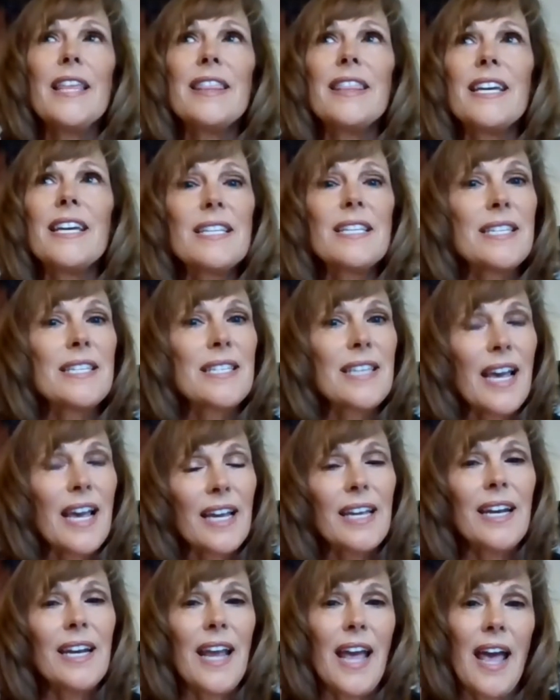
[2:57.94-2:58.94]
The
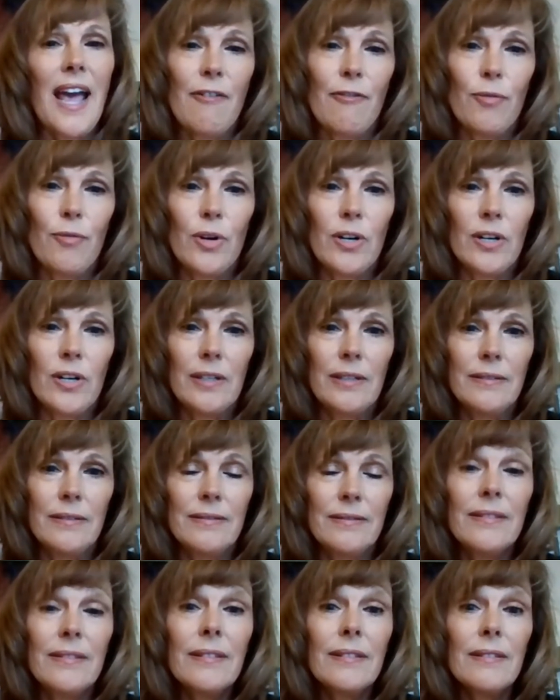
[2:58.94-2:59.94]
second F word,
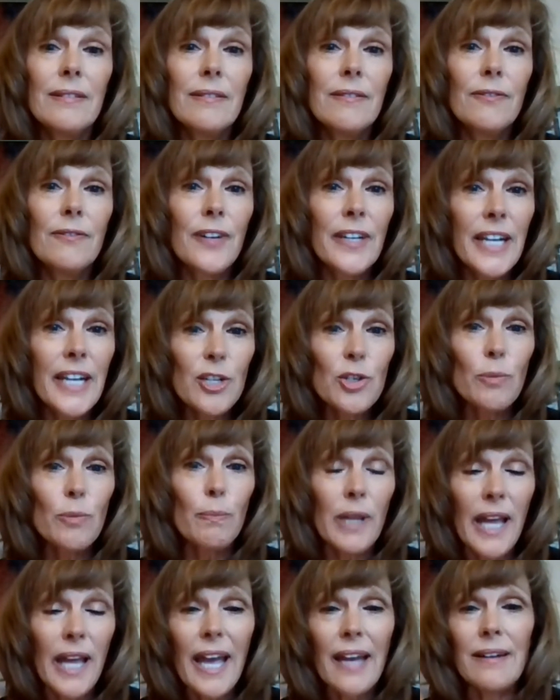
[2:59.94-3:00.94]
financial
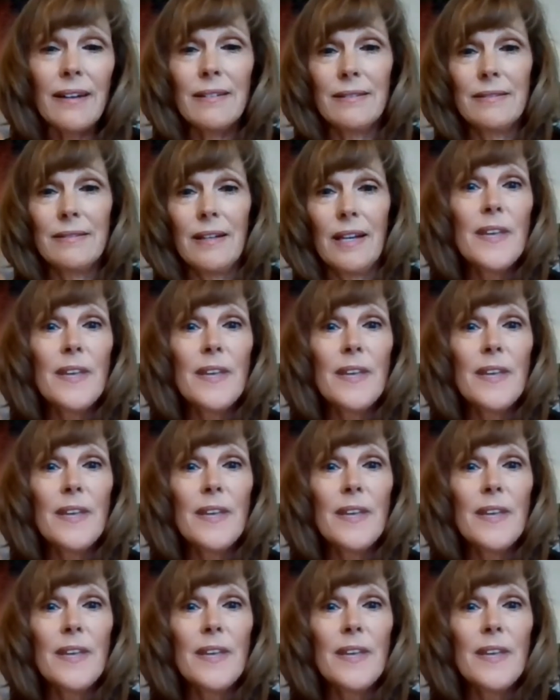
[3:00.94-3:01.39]
plan.